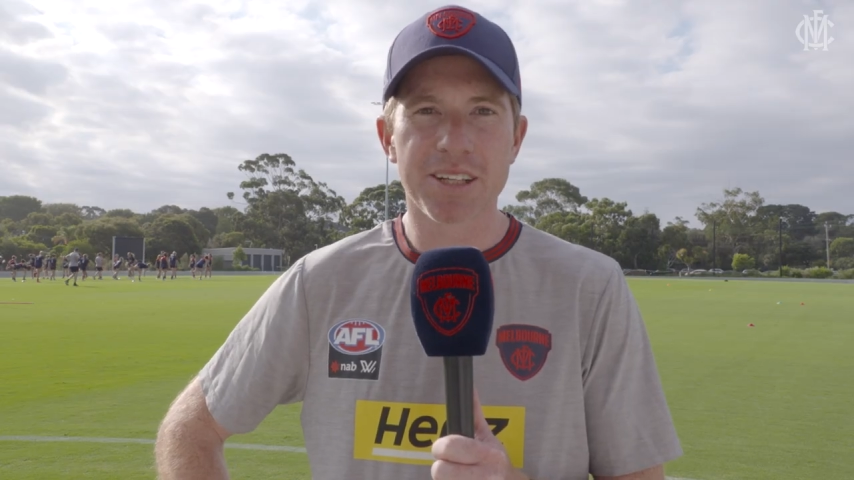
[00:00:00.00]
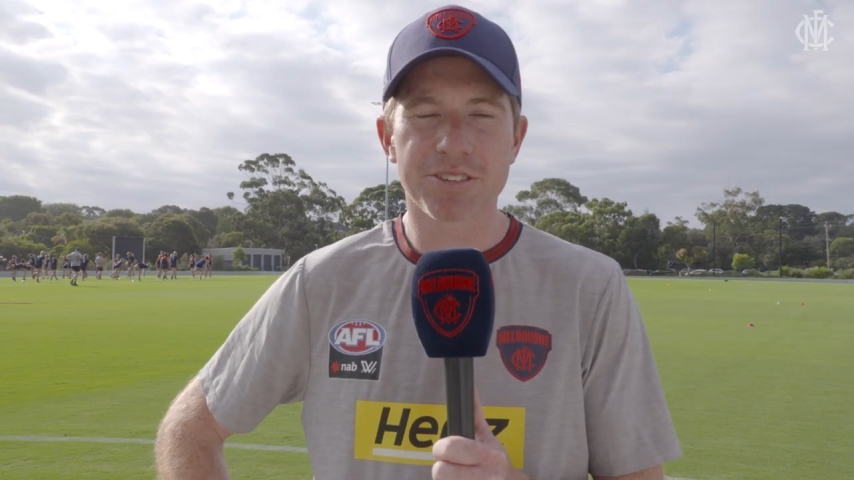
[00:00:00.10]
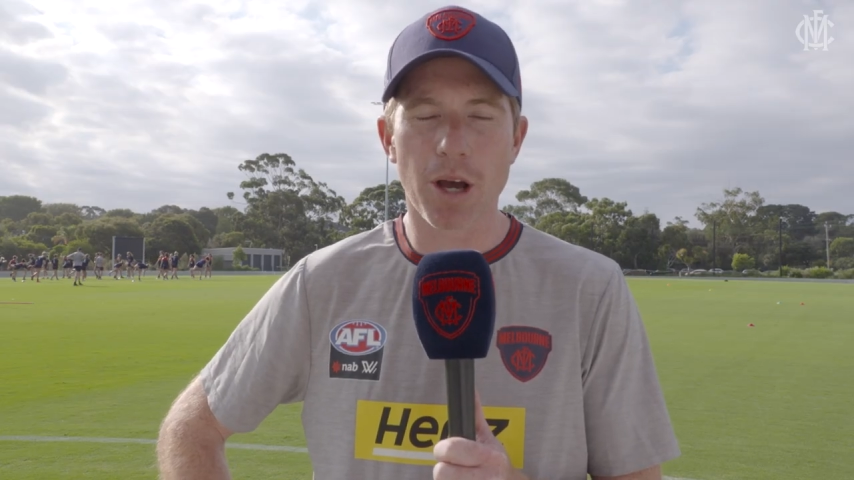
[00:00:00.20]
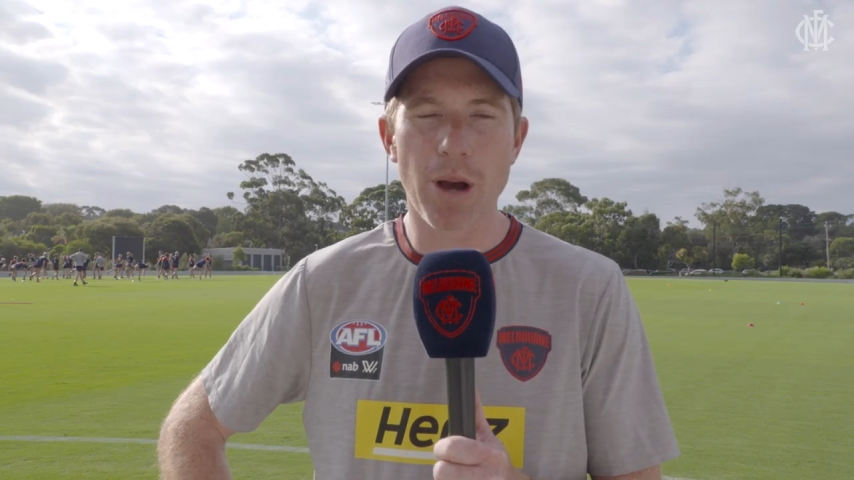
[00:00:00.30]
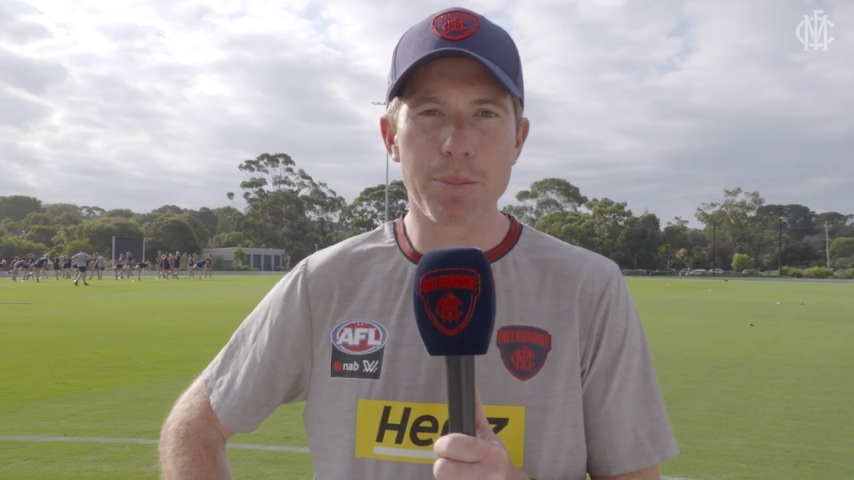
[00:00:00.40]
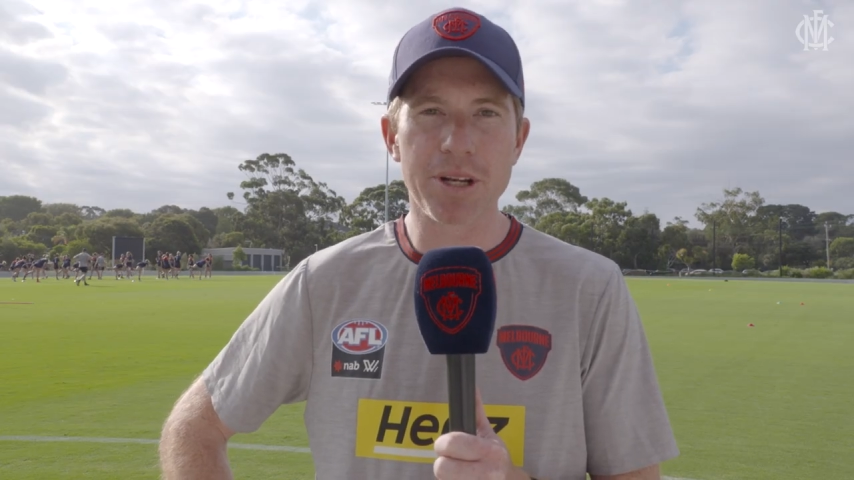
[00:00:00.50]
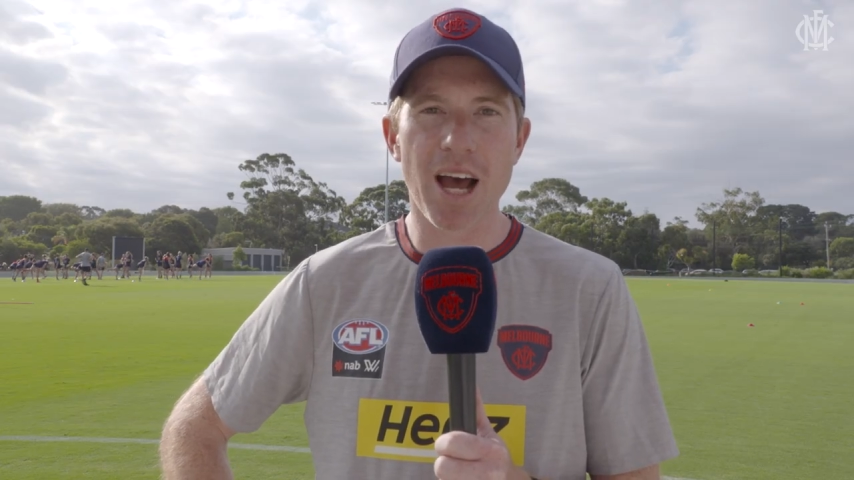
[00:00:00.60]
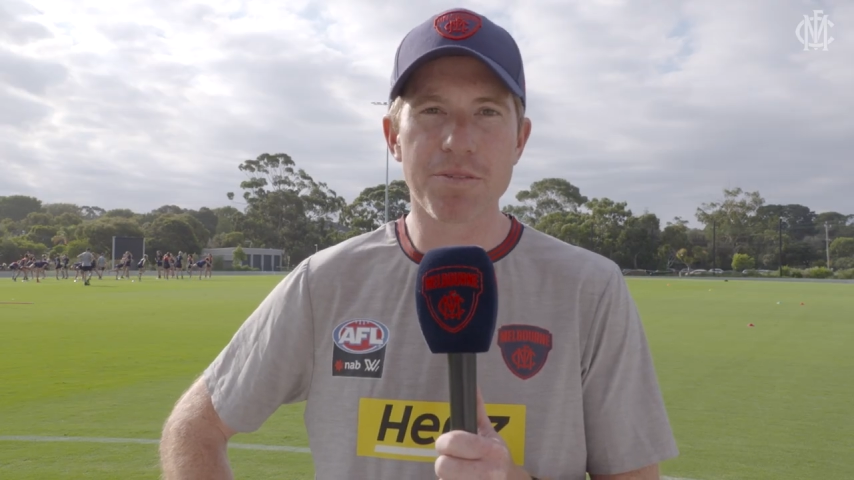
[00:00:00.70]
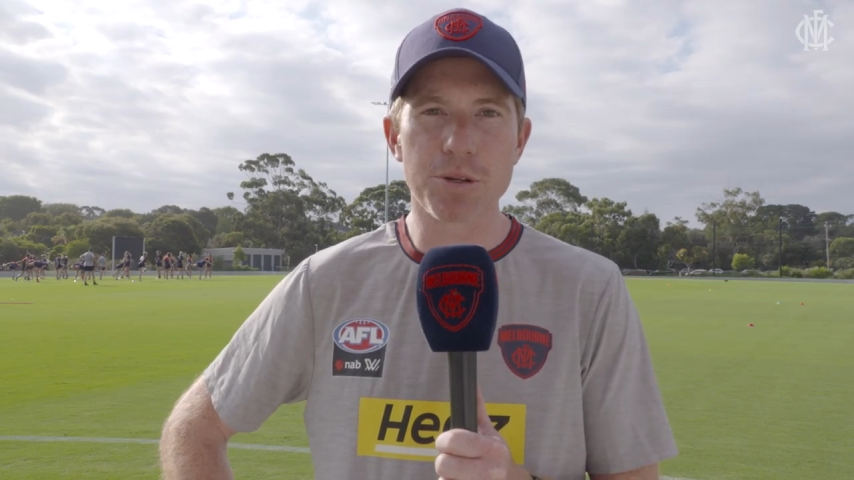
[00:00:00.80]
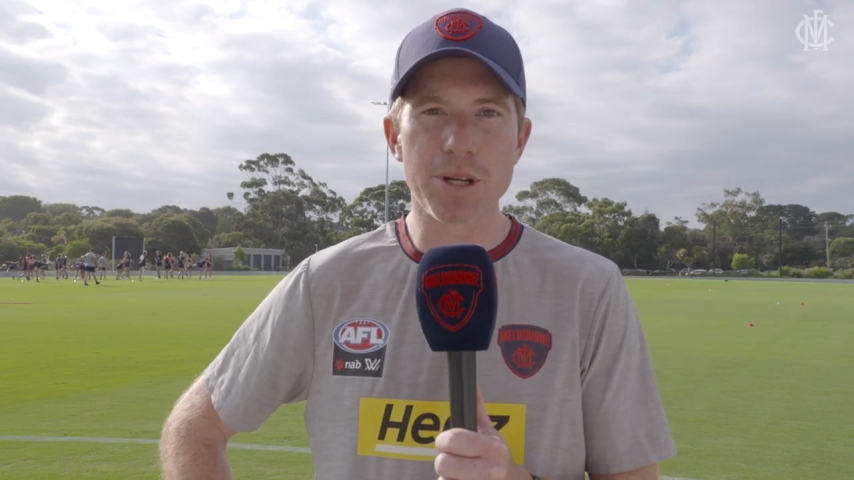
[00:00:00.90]
So happy
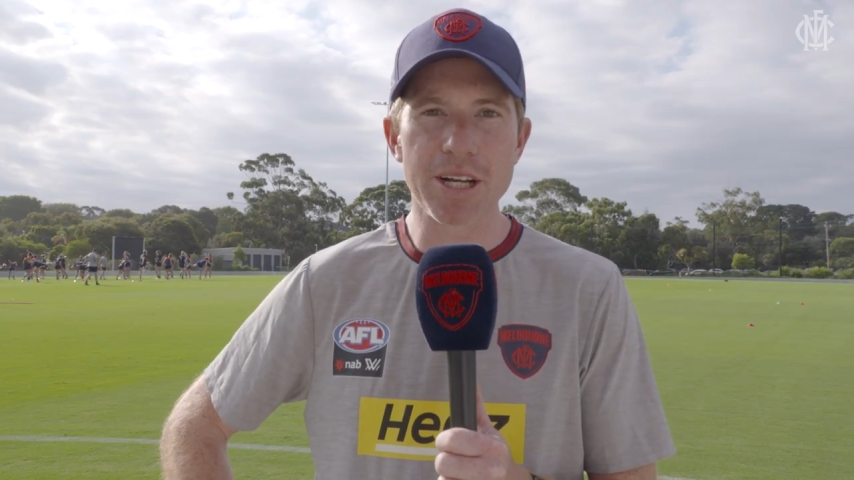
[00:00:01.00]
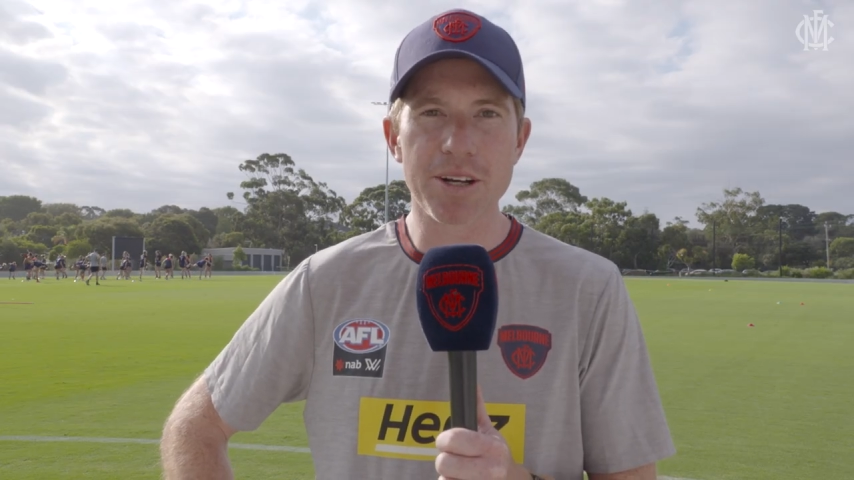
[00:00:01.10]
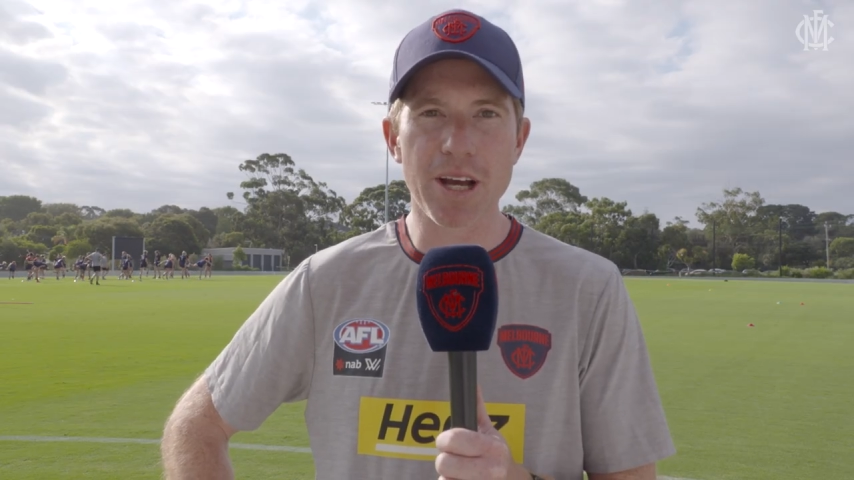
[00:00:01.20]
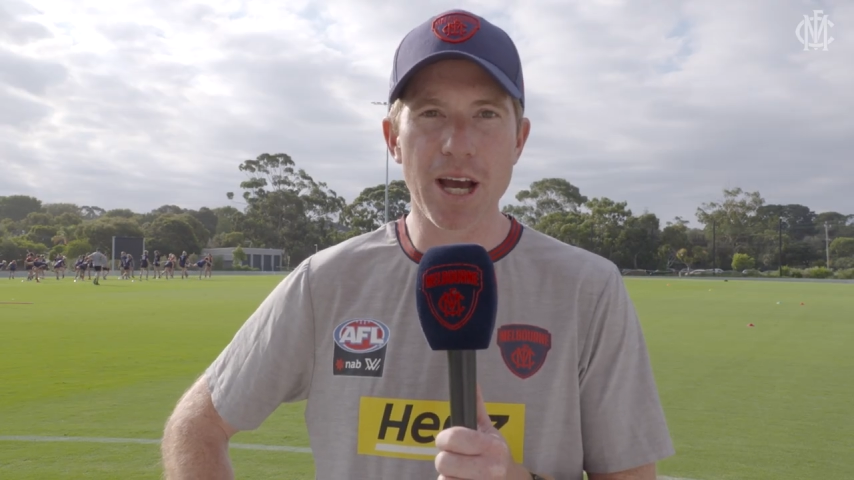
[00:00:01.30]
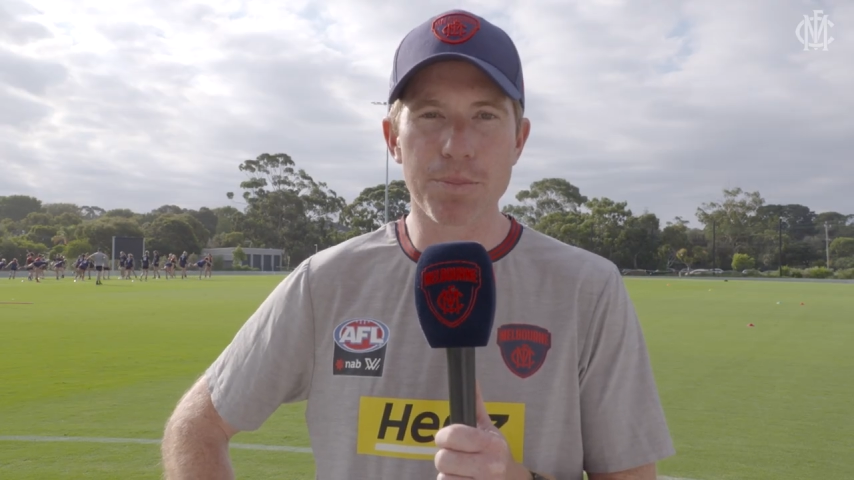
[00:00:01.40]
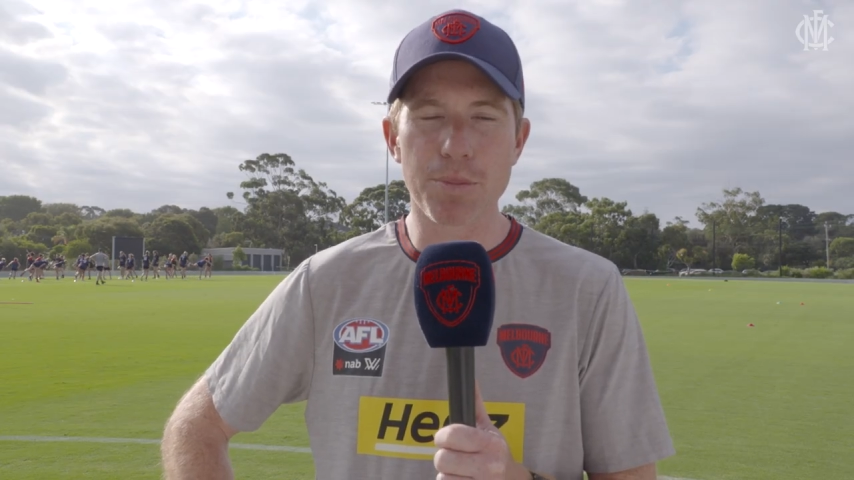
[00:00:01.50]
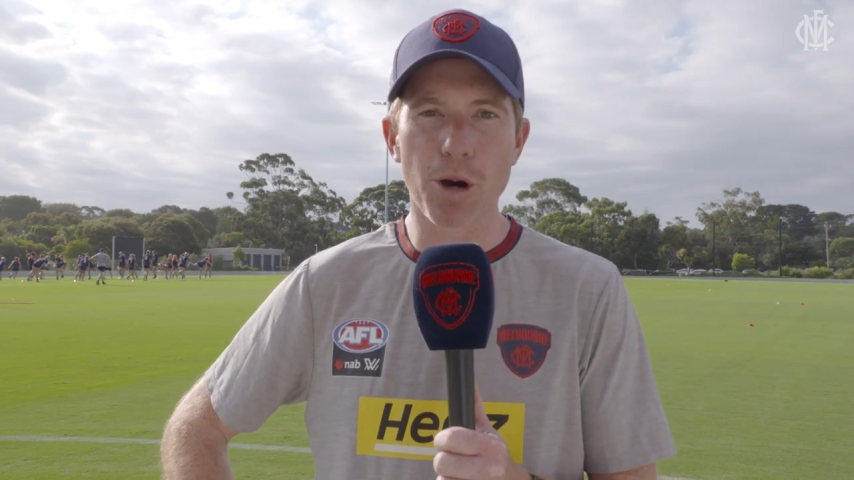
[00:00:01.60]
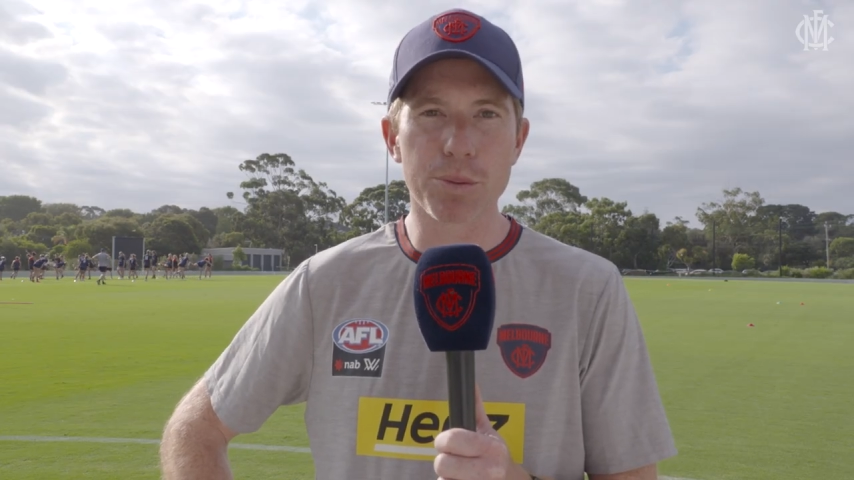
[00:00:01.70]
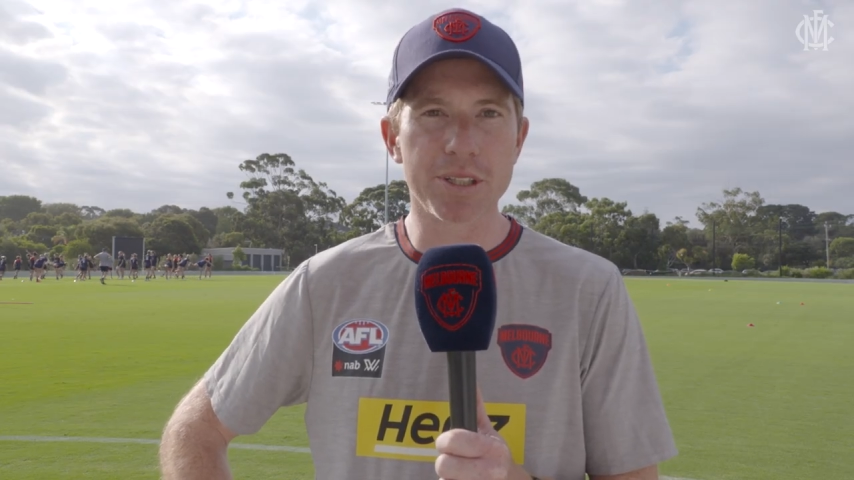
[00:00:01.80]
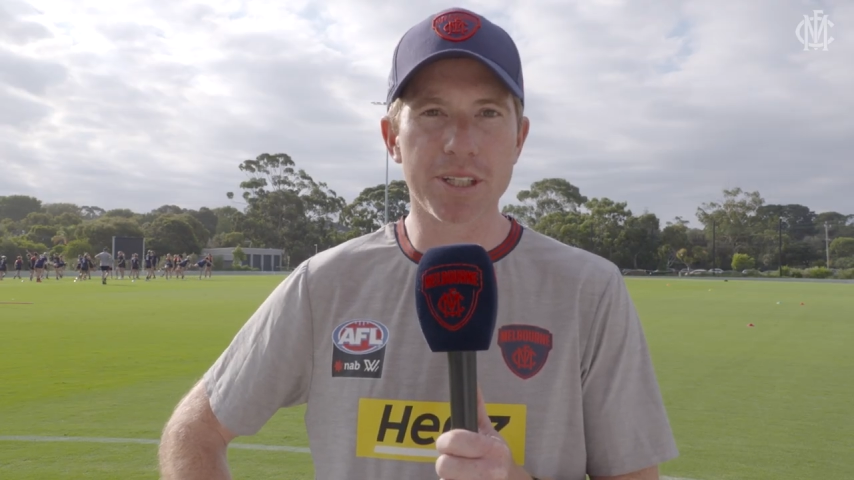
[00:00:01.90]
to have you here at
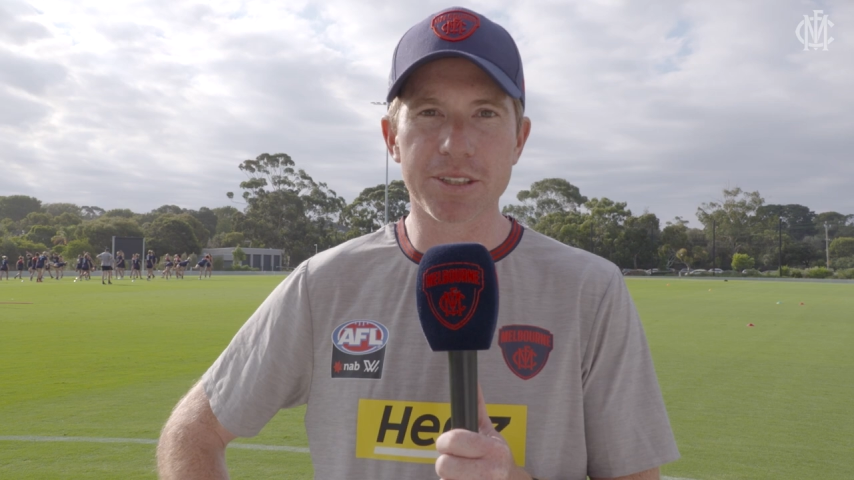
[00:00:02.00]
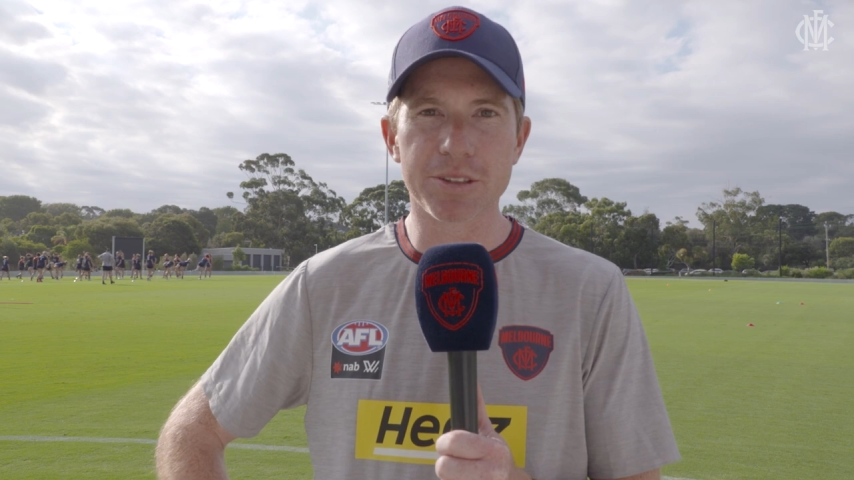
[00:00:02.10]
Melbourne.